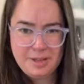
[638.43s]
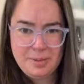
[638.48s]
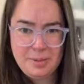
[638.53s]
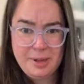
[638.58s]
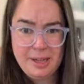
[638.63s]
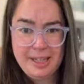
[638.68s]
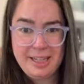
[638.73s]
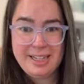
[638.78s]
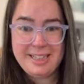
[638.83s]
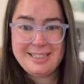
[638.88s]
to
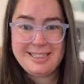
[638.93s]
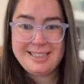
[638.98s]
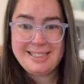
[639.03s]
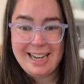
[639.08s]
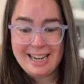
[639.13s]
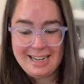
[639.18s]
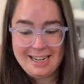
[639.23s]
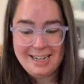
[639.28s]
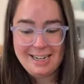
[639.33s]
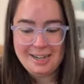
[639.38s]
be
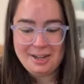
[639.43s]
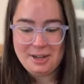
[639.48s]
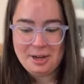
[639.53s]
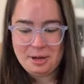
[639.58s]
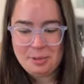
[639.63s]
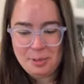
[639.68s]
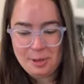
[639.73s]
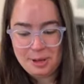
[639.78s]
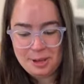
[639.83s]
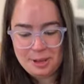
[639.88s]
signing
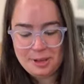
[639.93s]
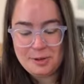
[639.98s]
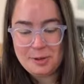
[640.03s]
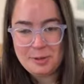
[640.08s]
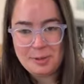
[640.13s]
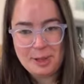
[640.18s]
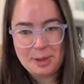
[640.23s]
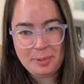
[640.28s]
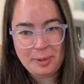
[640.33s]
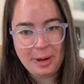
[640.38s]
cookbooks
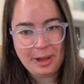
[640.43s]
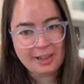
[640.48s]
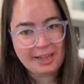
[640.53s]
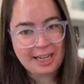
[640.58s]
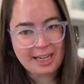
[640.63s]
for people.